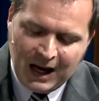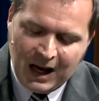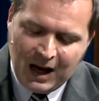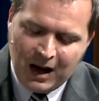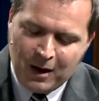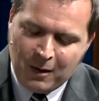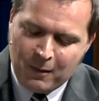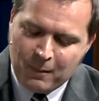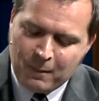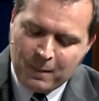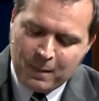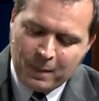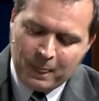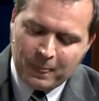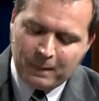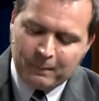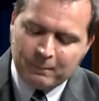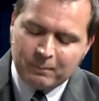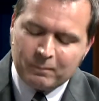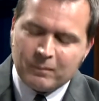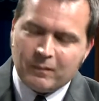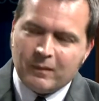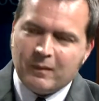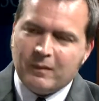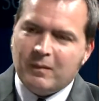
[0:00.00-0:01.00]
And
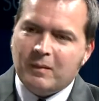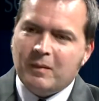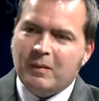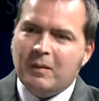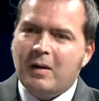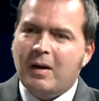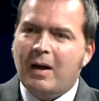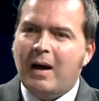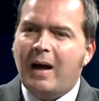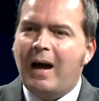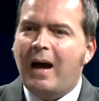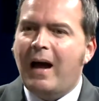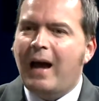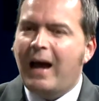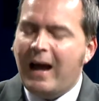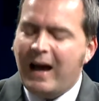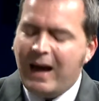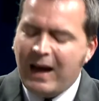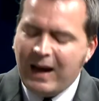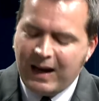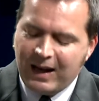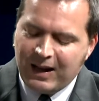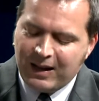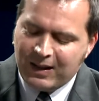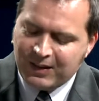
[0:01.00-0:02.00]

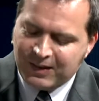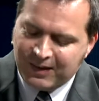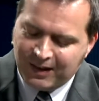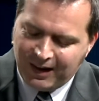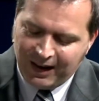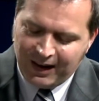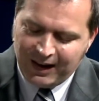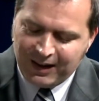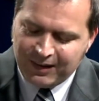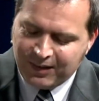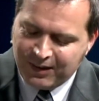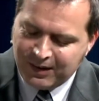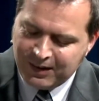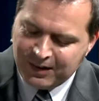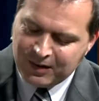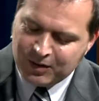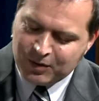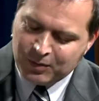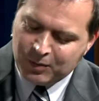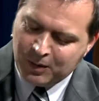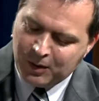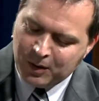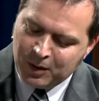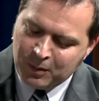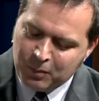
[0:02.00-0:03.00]
I think it's
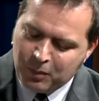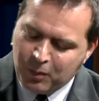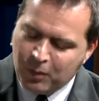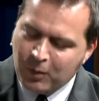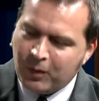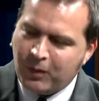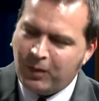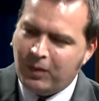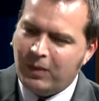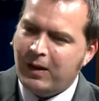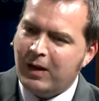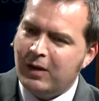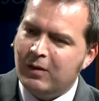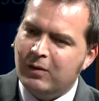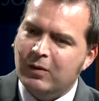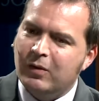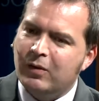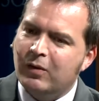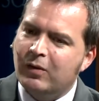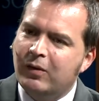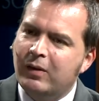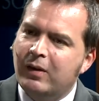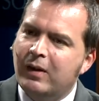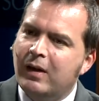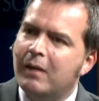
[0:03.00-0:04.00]
really important then to
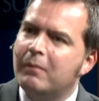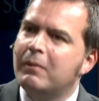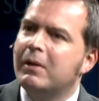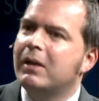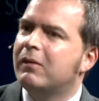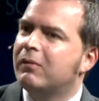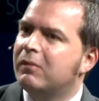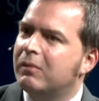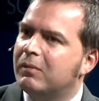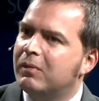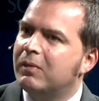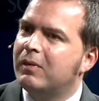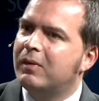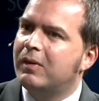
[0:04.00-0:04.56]
see, I mean,